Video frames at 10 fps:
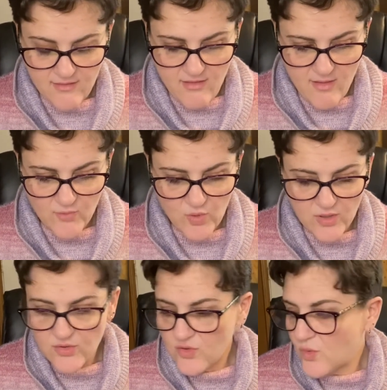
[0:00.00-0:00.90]
I'm
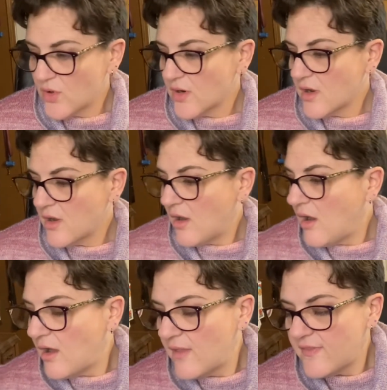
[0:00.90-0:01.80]
going to work
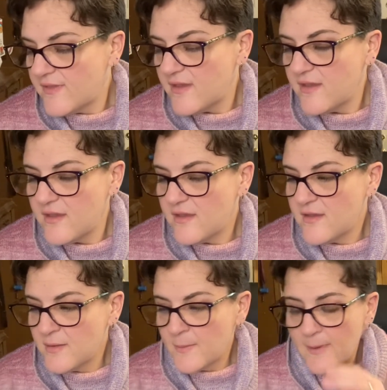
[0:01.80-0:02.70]
on the,
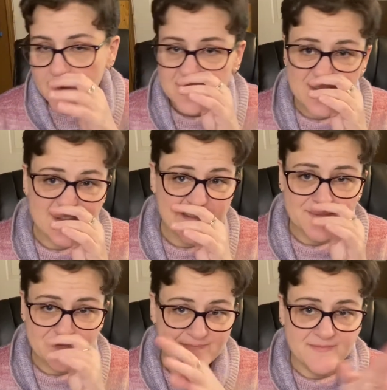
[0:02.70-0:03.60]
as you can
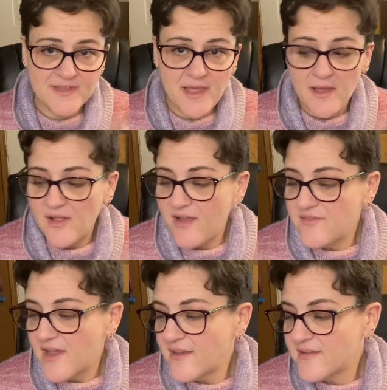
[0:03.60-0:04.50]
tell, I have
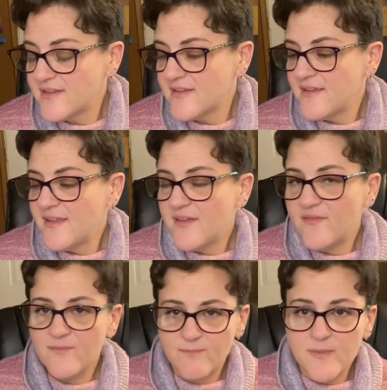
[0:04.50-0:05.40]
not,
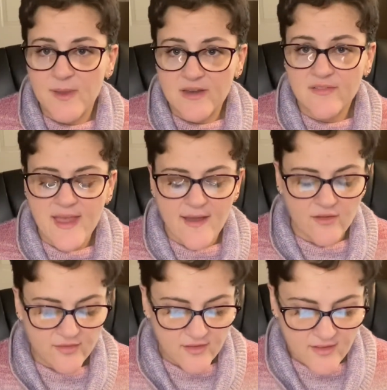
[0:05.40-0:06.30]
speaking of
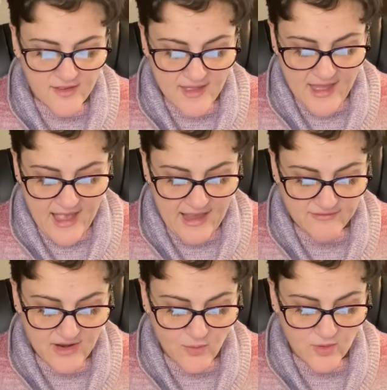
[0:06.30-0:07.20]
sals, I've
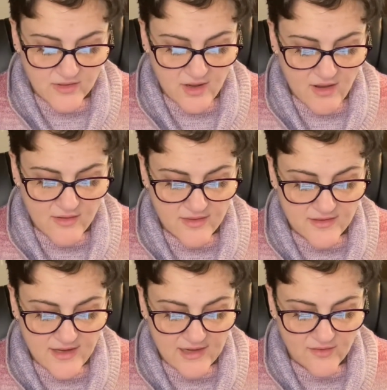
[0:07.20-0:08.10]
not worked on the
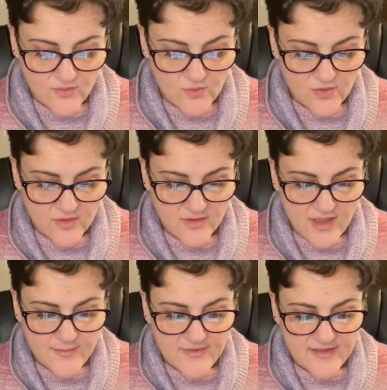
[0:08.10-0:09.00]
dinosaur,
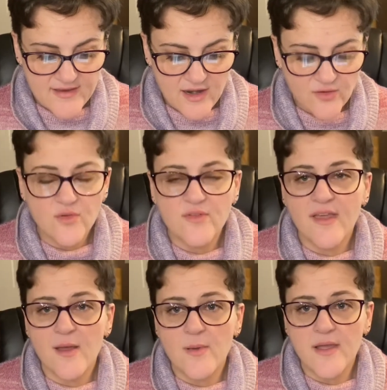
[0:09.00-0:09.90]
ABC dinosaur
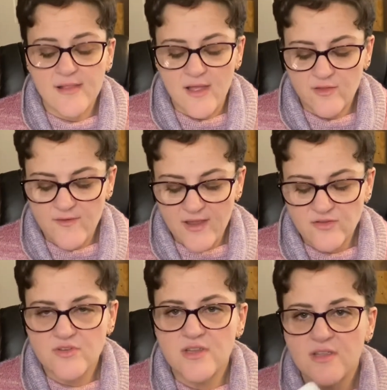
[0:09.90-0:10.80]
style by
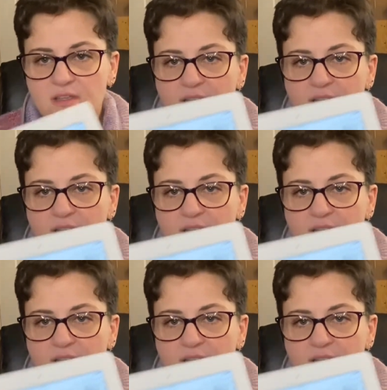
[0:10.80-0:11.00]
Cloudsfactory.